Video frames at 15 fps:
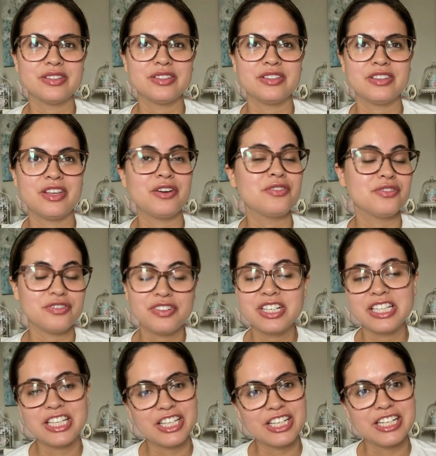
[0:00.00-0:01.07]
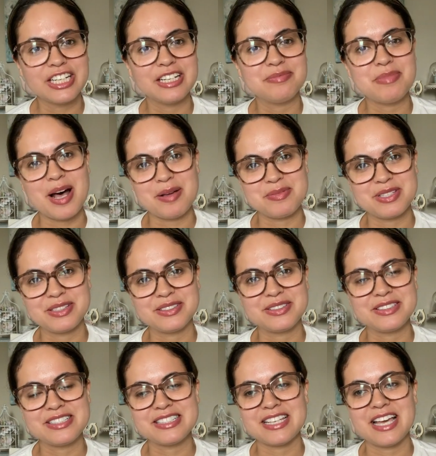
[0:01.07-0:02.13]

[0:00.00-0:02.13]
they're really good popsicles